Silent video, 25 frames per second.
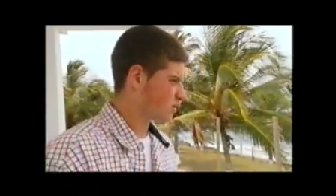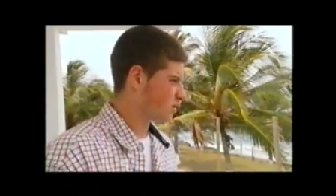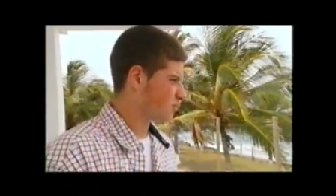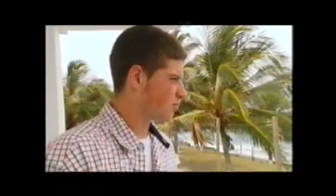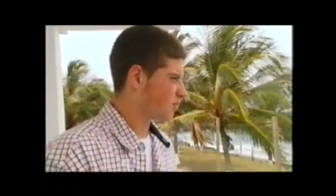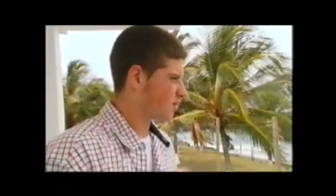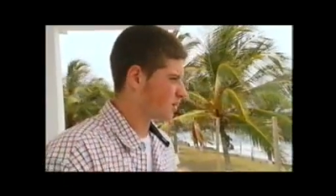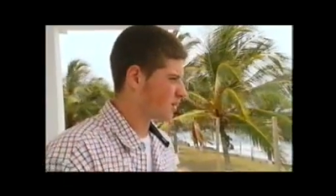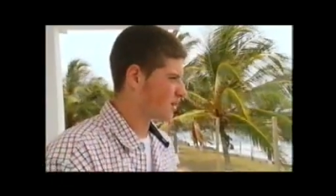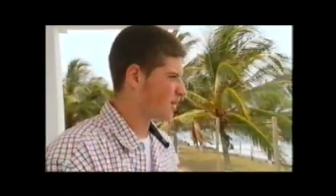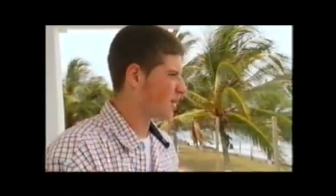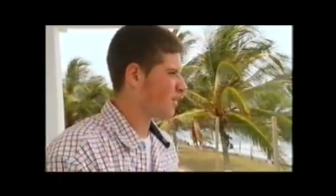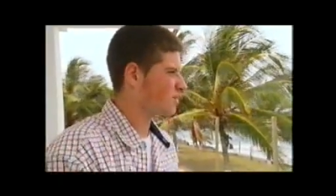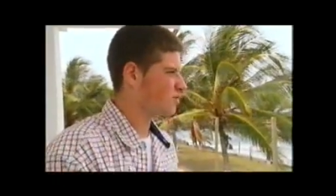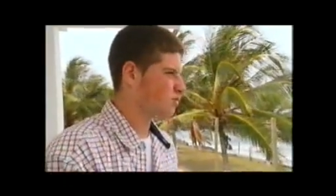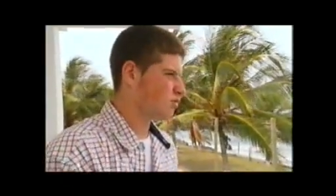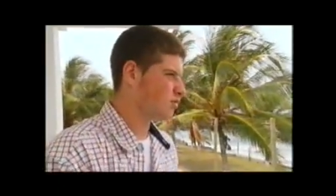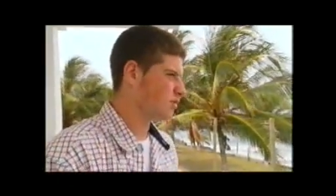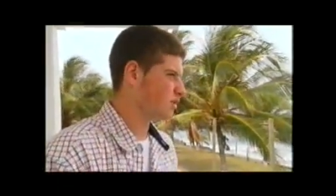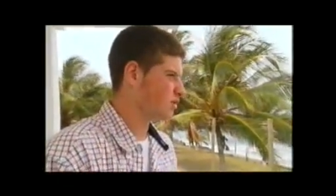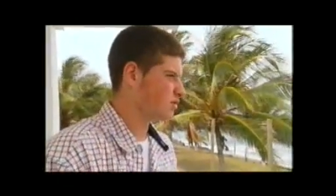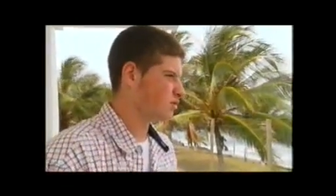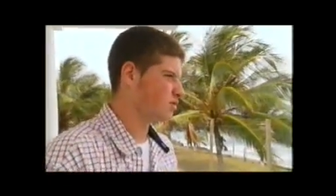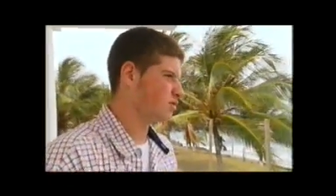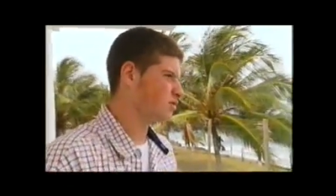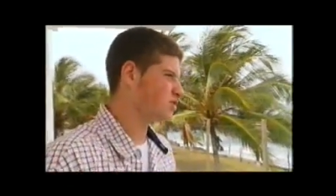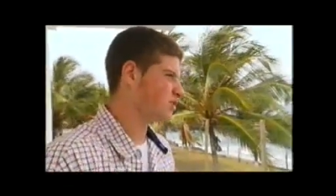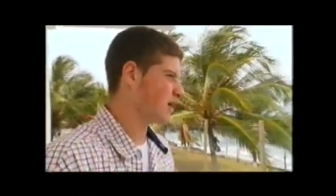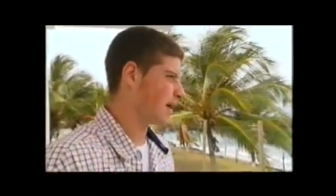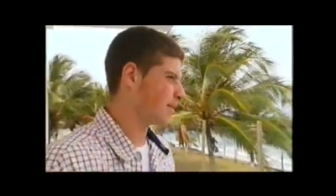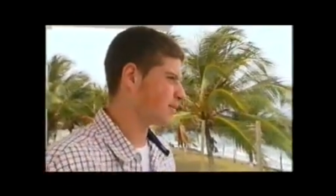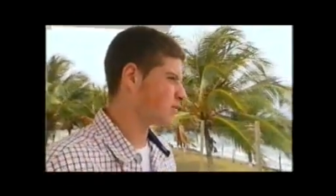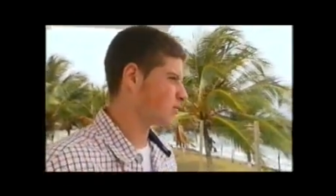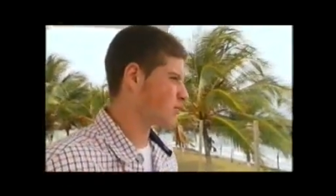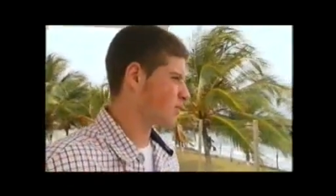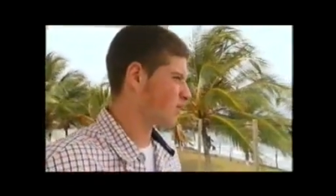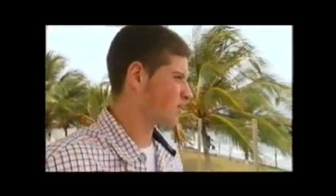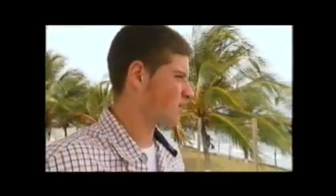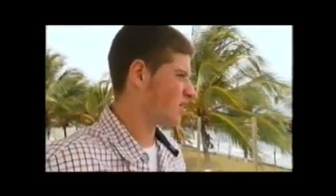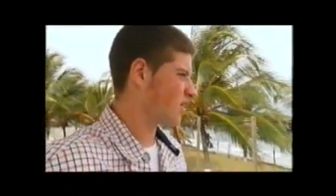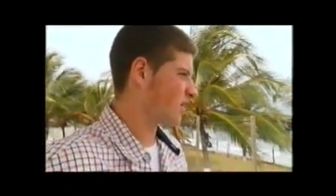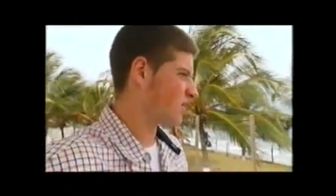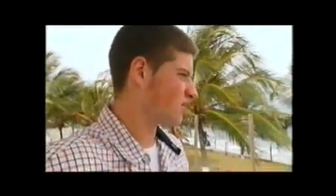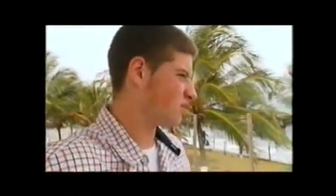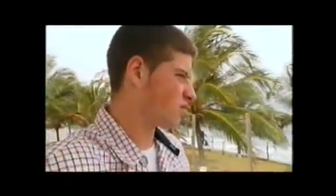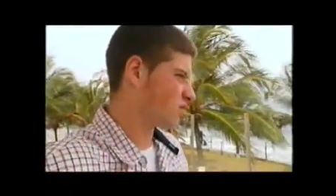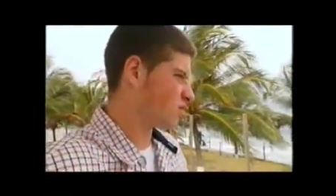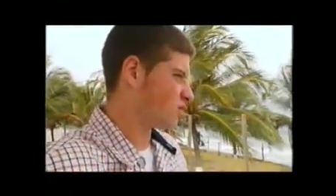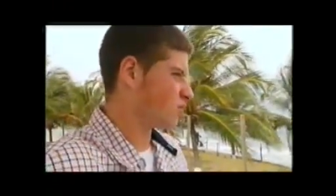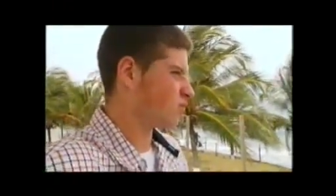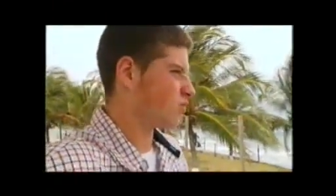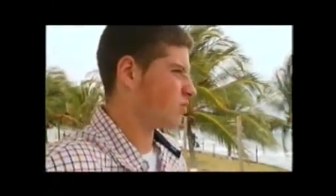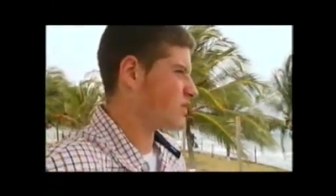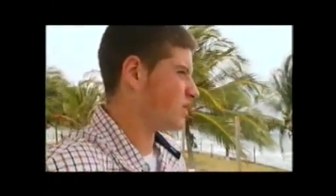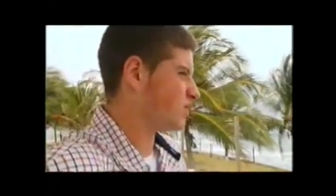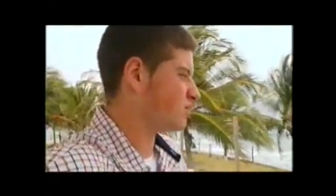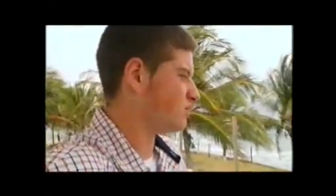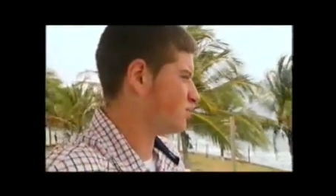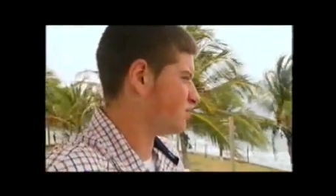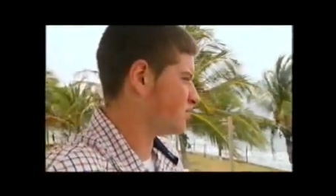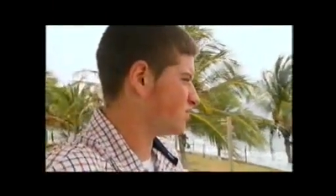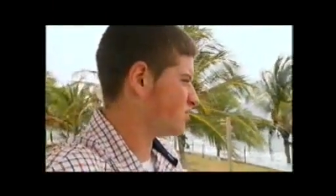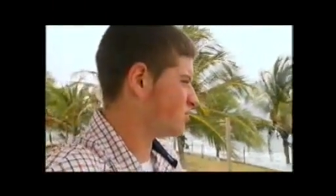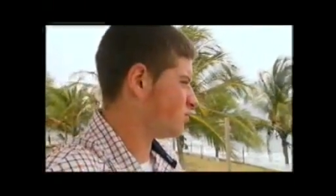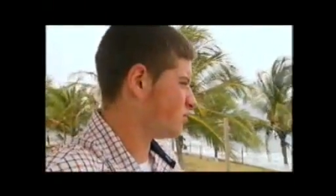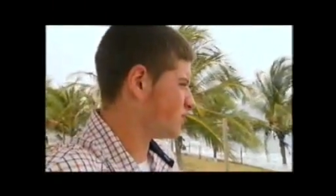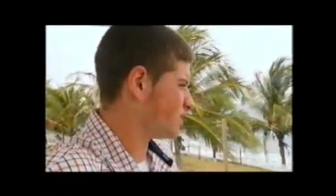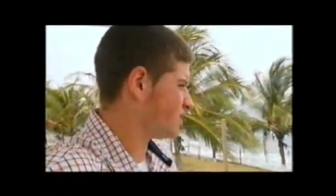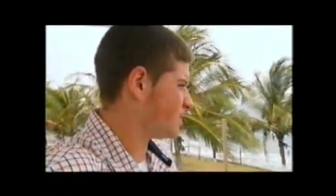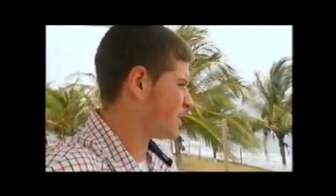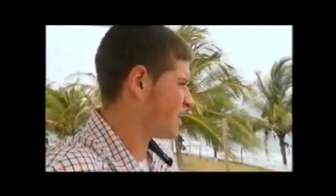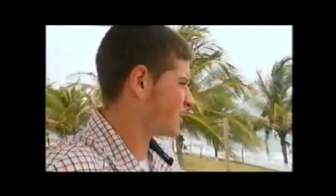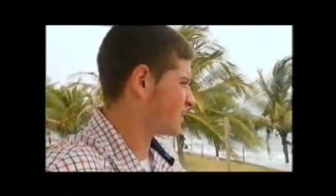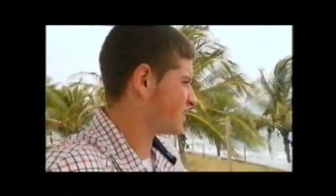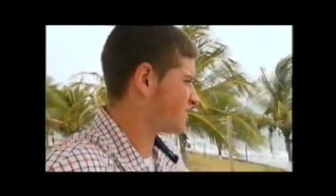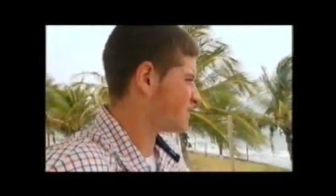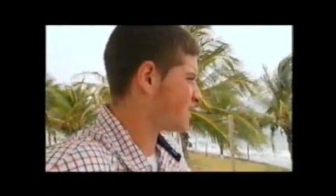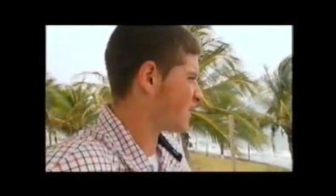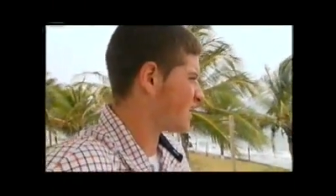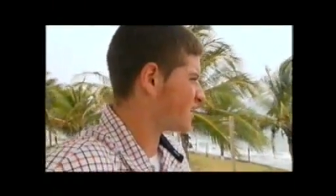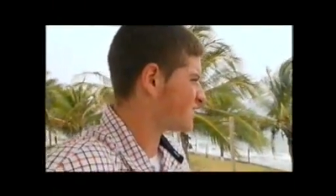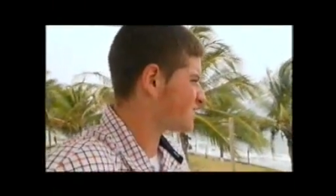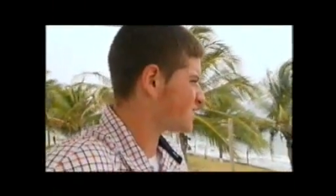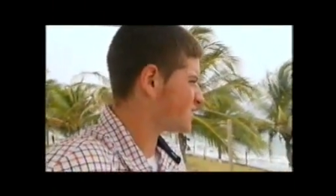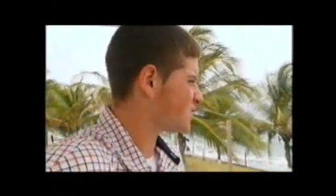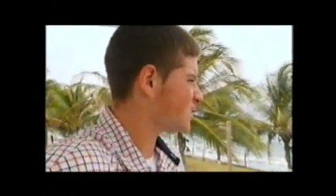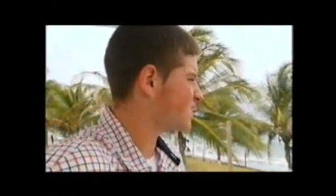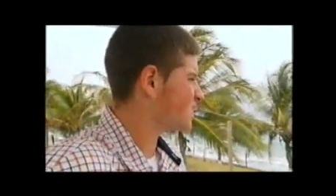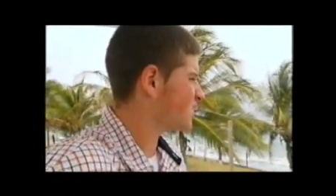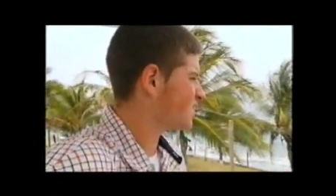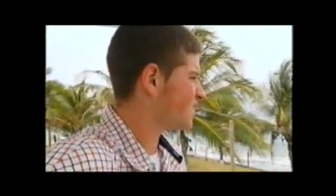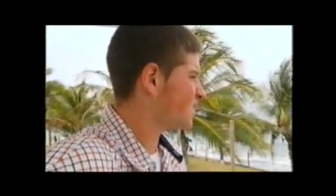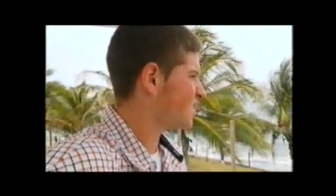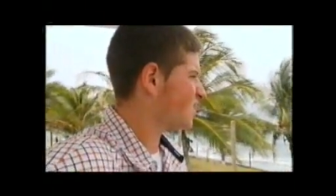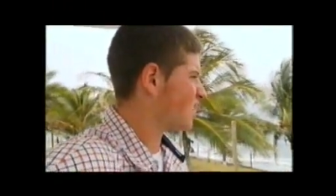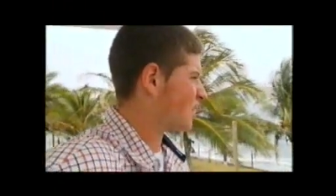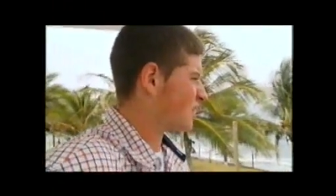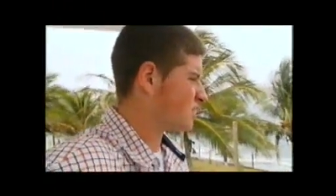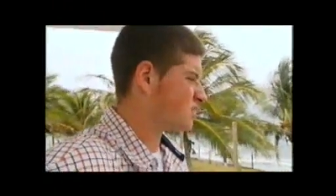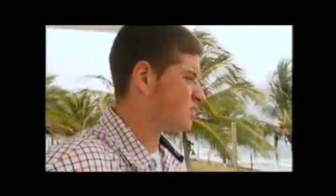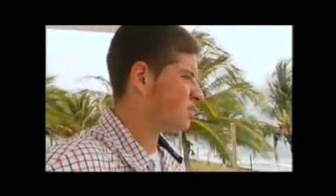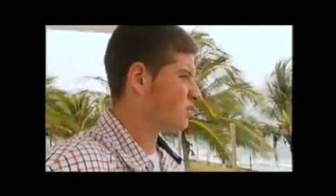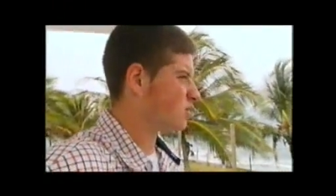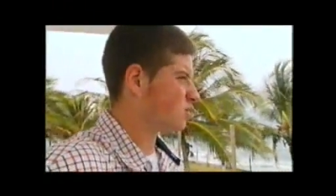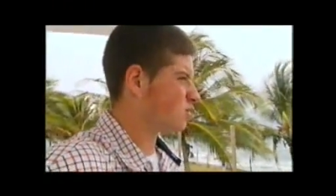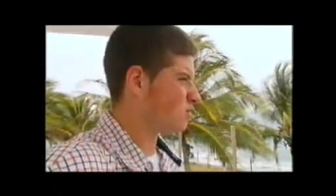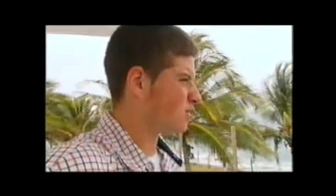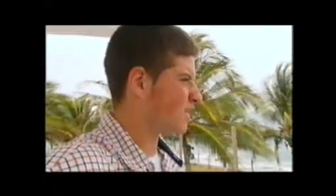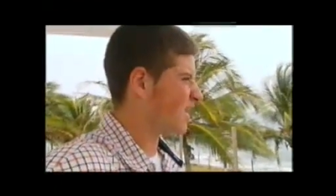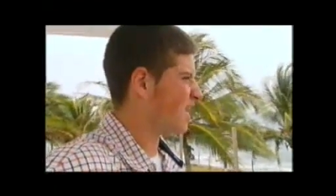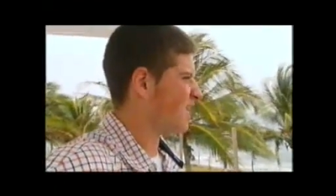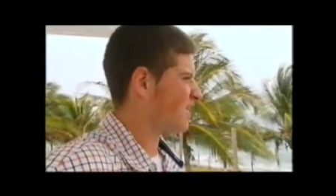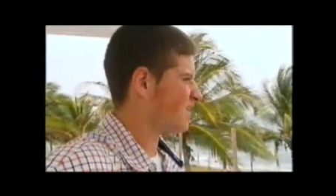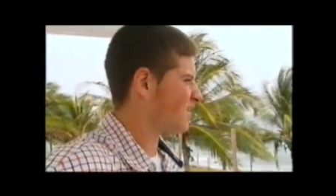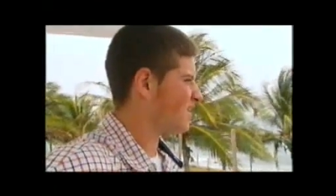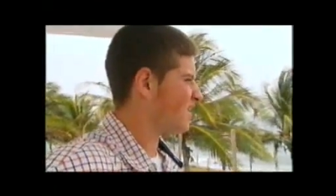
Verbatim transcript: at the book again, you redo the chapter work, and you, redo the, you retake the test until you get